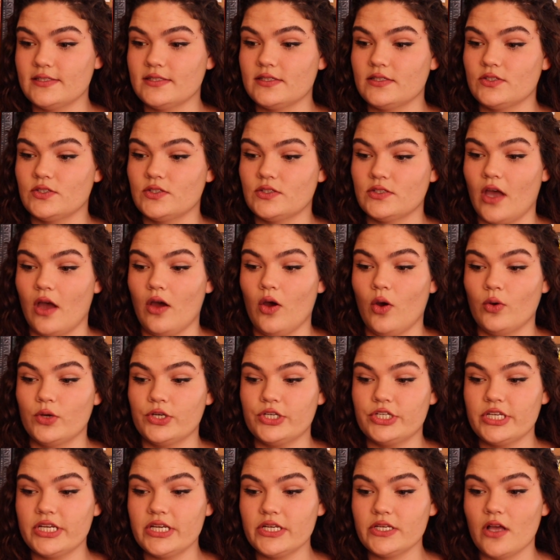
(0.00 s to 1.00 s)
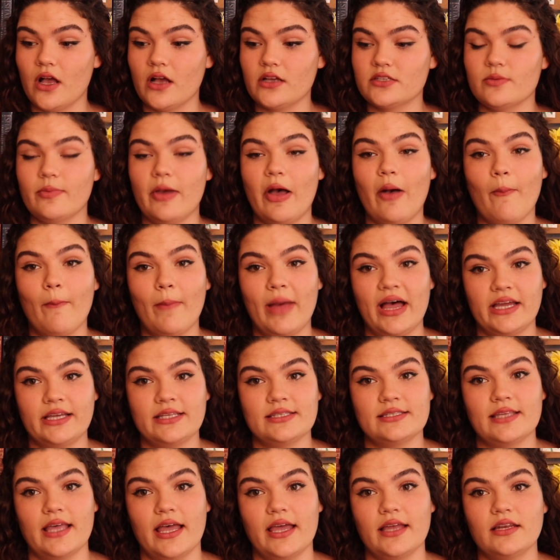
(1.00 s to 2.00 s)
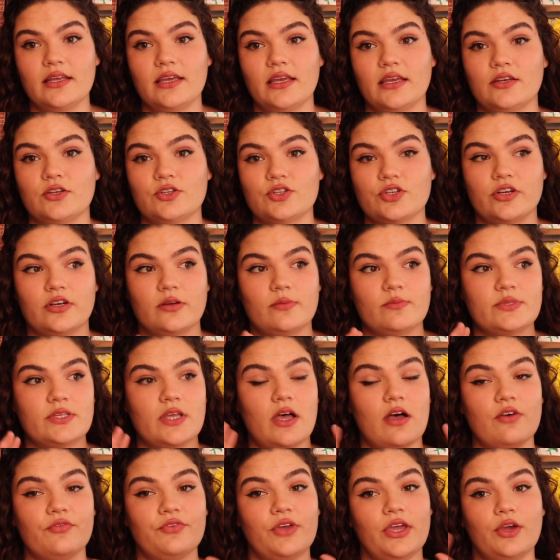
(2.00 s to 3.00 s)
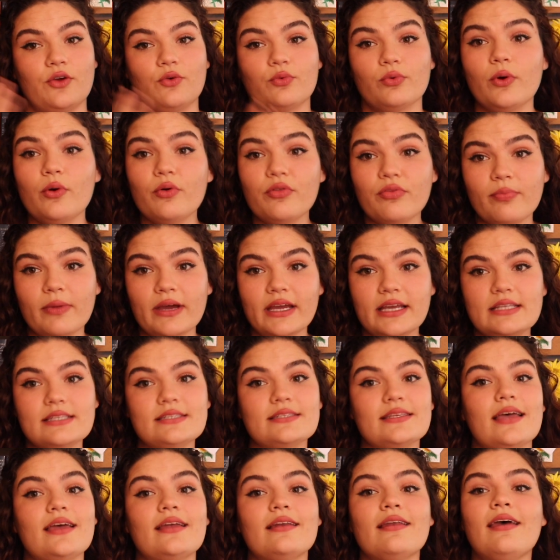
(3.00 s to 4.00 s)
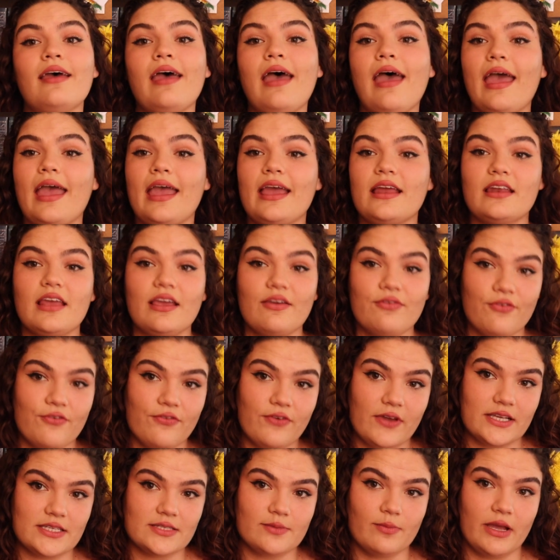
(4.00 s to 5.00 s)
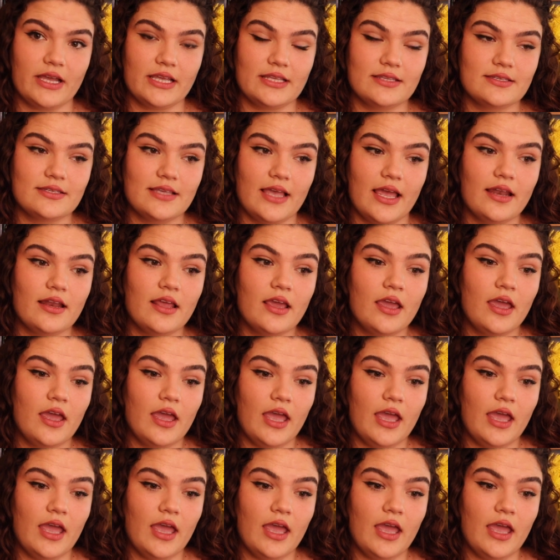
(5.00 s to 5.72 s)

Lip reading: So she talks about mindset in terms of a growth mindset and a fixed mindset.